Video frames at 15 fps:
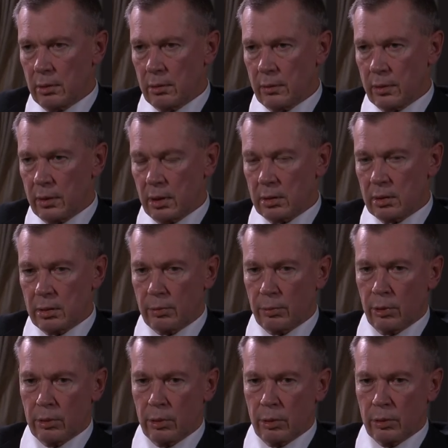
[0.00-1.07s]
that
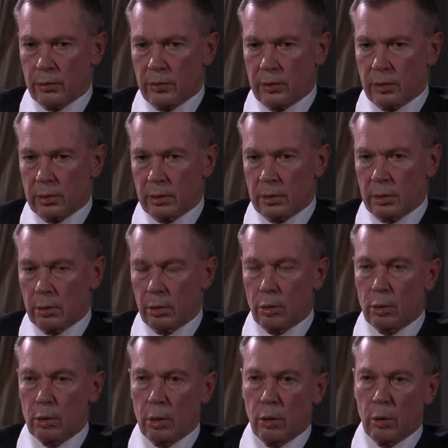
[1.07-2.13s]
were not
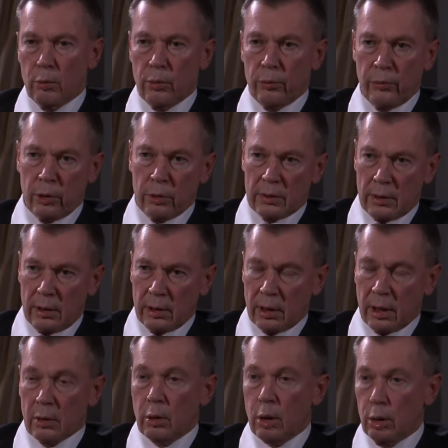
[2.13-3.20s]
overtly
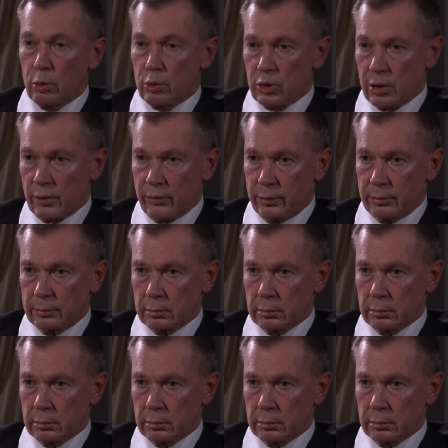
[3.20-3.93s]
conclusive.